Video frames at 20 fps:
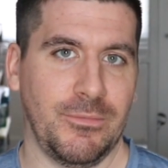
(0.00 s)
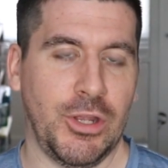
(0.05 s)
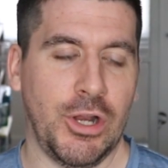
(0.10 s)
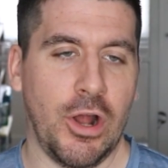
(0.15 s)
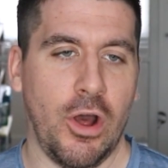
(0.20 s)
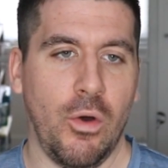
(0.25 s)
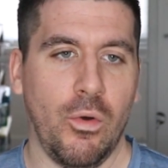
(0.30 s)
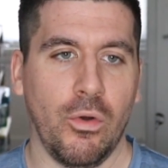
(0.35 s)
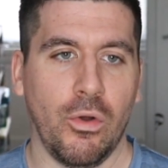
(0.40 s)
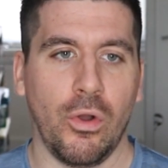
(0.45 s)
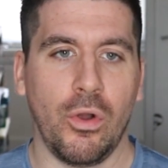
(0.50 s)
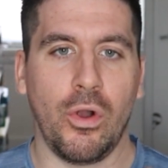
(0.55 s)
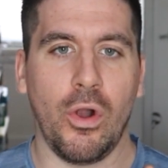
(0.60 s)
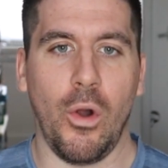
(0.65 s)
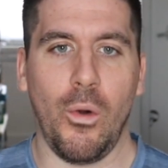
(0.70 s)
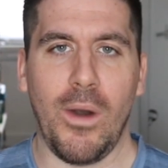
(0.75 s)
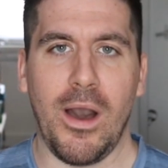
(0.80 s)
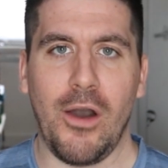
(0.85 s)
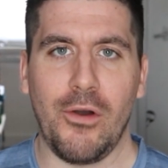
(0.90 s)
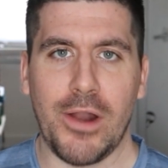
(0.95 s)
You know,
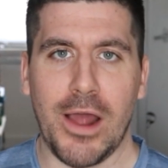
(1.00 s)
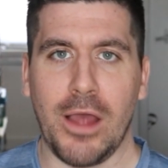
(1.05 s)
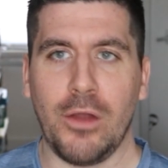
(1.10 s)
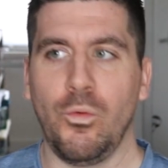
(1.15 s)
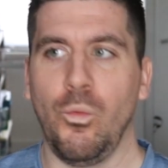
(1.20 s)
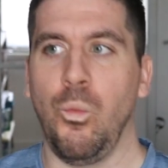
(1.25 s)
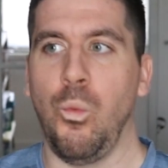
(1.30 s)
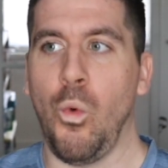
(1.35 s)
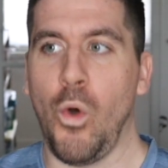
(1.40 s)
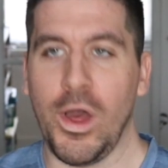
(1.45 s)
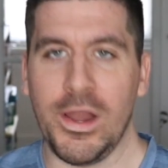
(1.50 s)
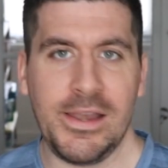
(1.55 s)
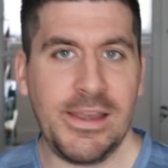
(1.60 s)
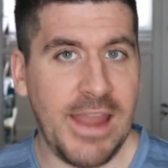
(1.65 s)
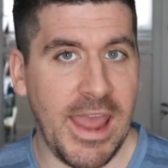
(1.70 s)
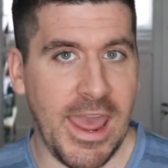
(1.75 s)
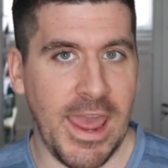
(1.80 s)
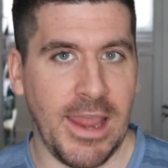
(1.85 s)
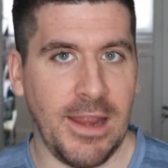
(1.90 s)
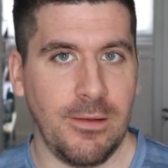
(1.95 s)
go out on one
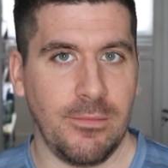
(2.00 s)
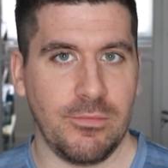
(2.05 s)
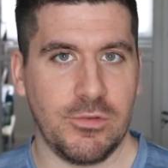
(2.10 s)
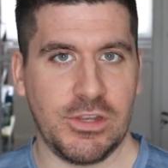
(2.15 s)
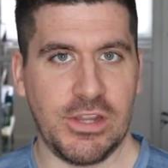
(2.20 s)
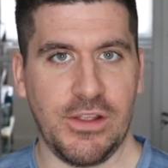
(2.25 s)
date